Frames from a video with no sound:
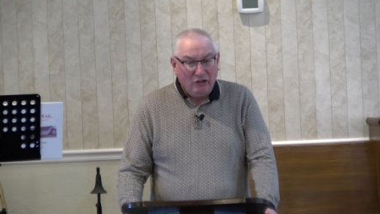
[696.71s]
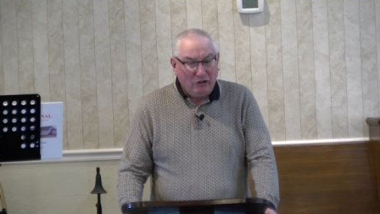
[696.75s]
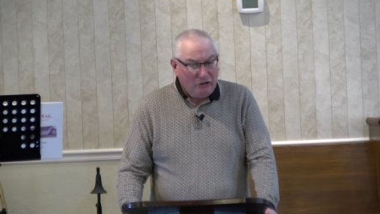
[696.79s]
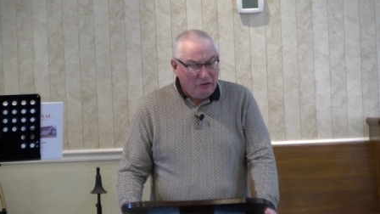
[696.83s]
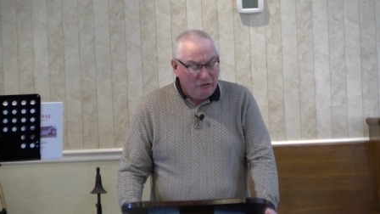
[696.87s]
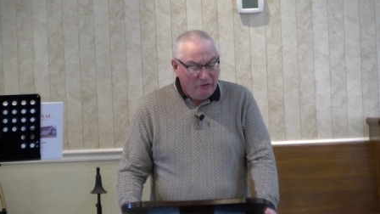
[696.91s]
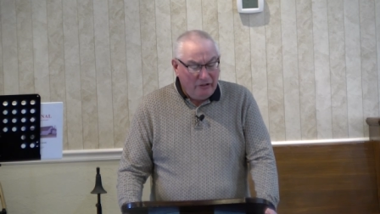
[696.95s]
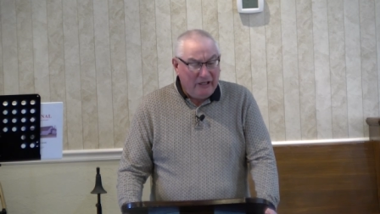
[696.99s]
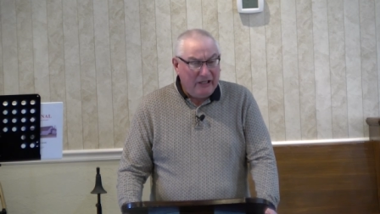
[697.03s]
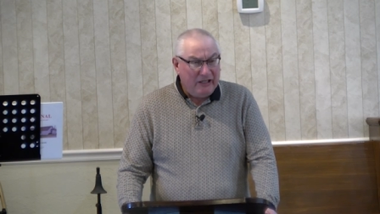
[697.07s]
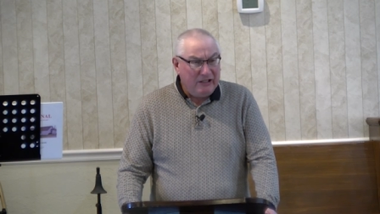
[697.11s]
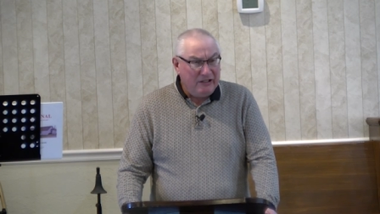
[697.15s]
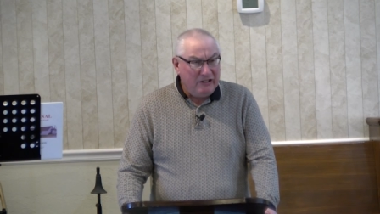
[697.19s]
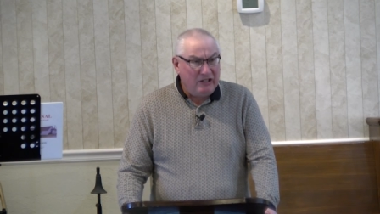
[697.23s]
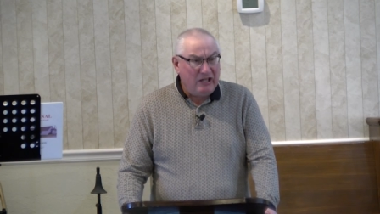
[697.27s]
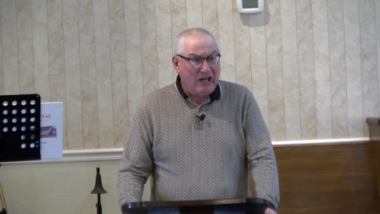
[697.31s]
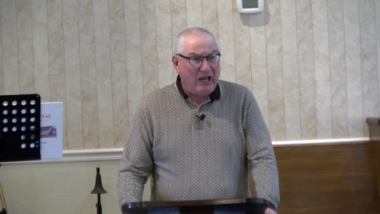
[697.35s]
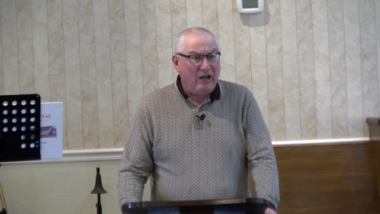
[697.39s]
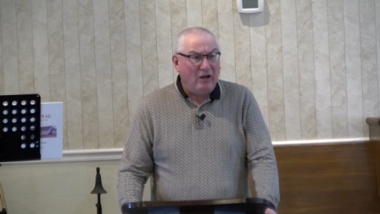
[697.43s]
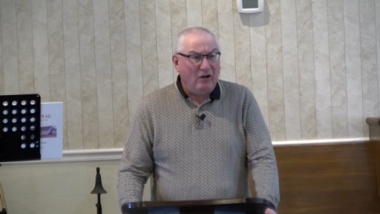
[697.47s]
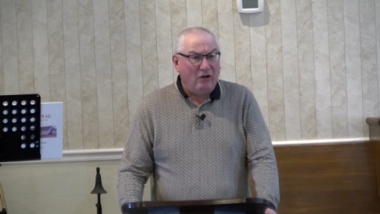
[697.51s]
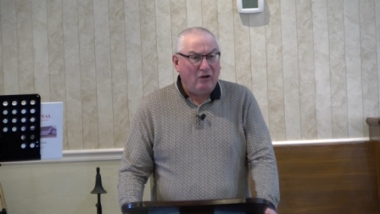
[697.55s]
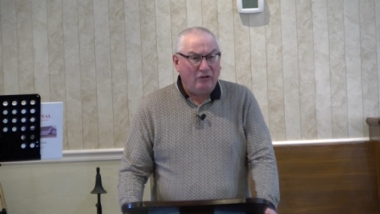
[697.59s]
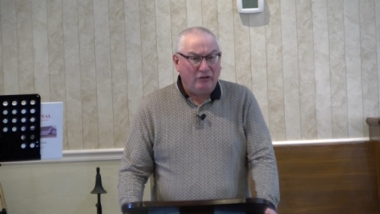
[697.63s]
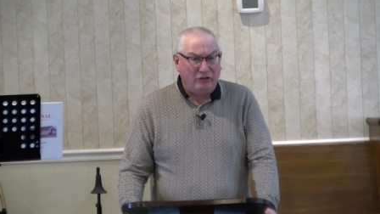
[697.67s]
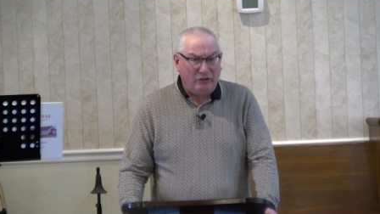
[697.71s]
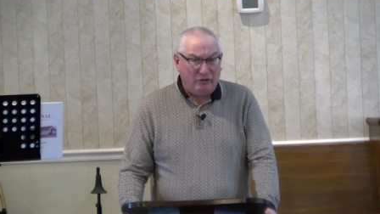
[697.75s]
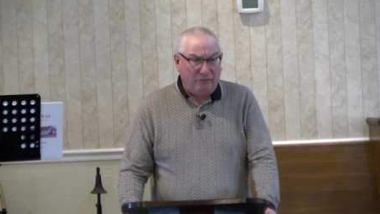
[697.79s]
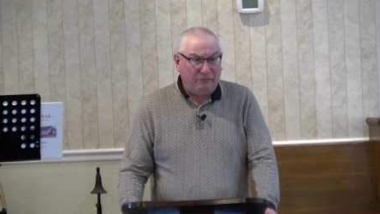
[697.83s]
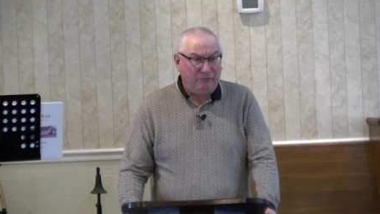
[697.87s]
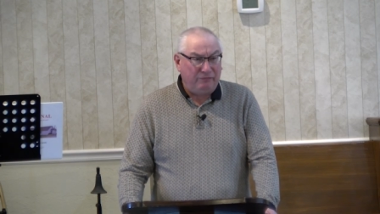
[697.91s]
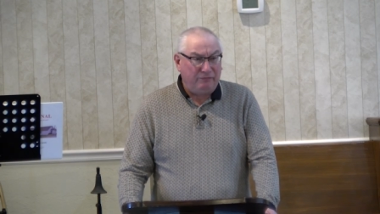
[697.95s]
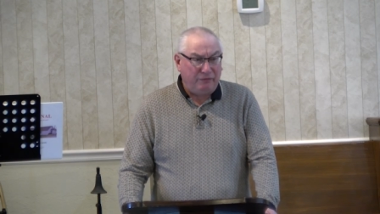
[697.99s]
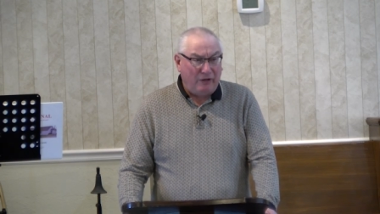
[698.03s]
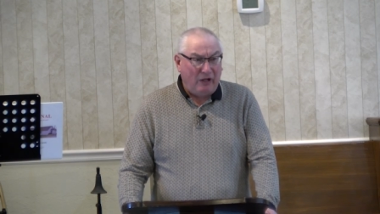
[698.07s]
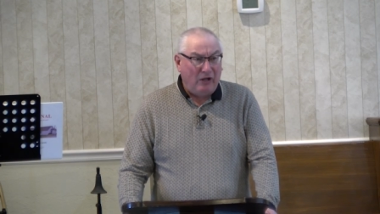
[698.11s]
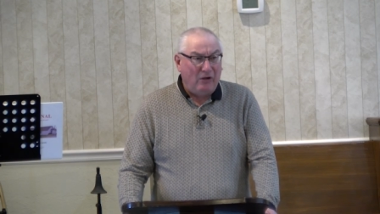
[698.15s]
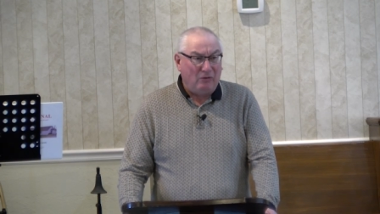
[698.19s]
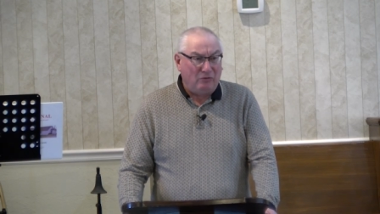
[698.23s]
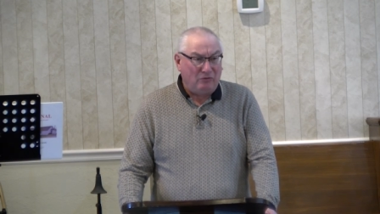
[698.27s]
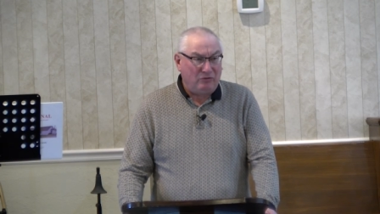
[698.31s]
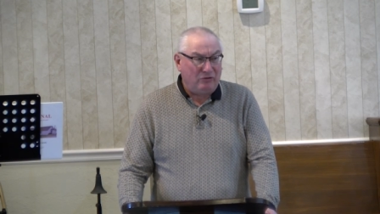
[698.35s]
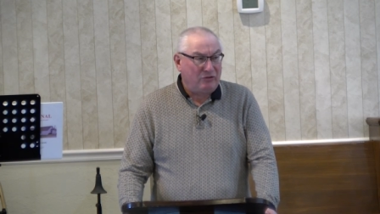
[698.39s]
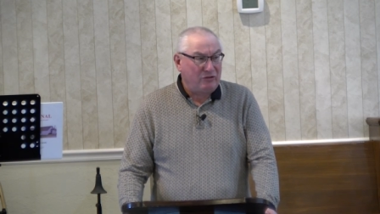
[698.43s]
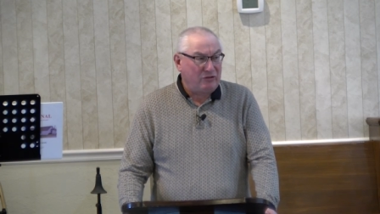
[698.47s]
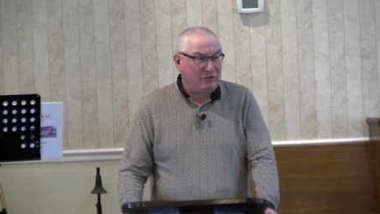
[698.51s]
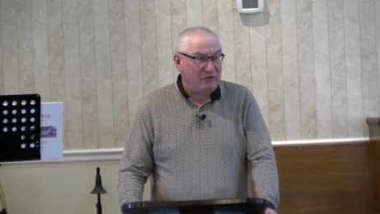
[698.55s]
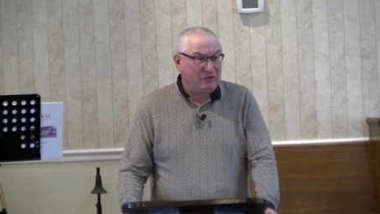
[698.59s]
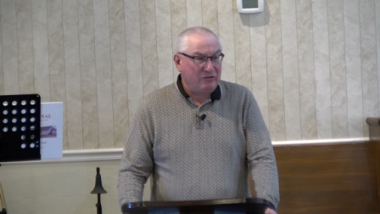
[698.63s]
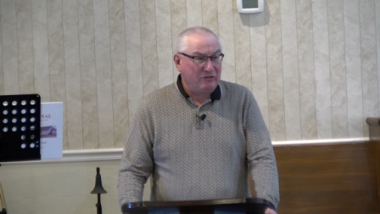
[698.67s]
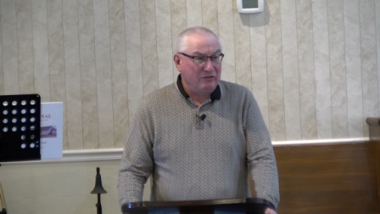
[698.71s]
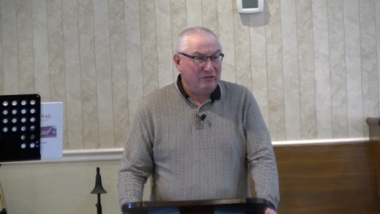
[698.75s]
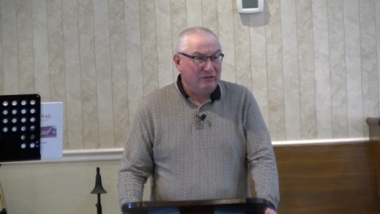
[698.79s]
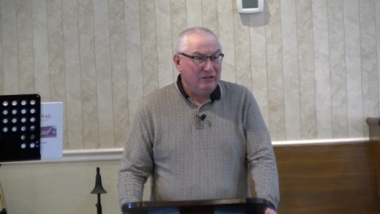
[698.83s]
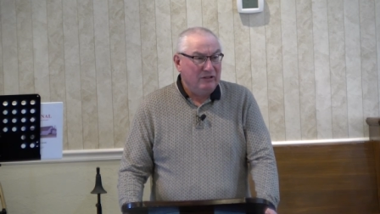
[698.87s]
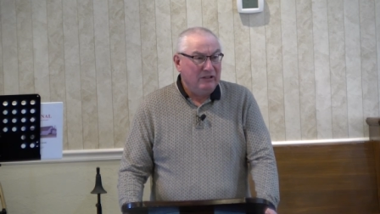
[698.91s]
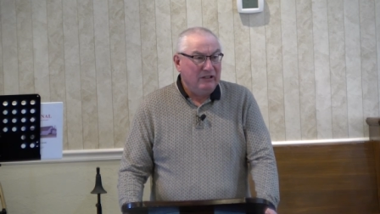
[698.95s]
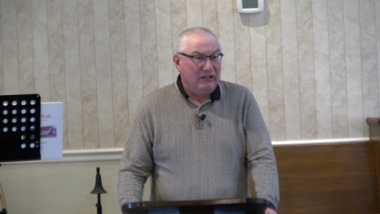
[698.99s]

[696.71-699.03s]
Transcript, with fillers: you didn't tell your folks